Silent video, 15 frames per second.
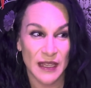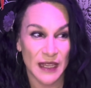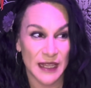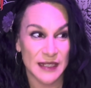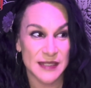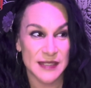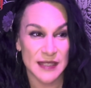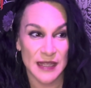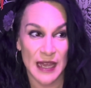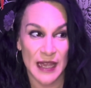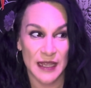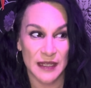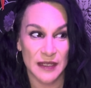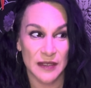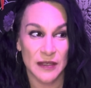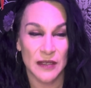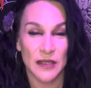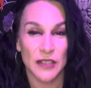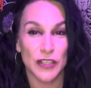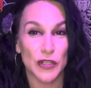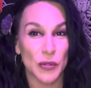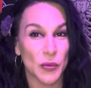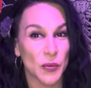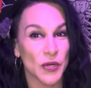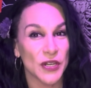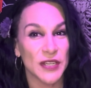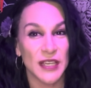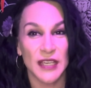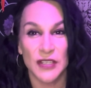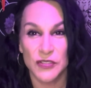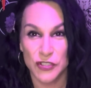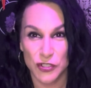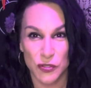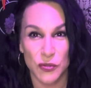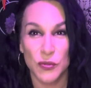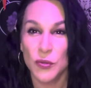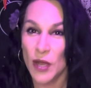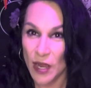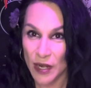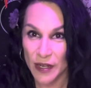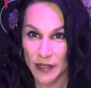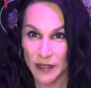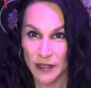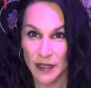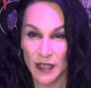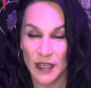It's like you're working too hard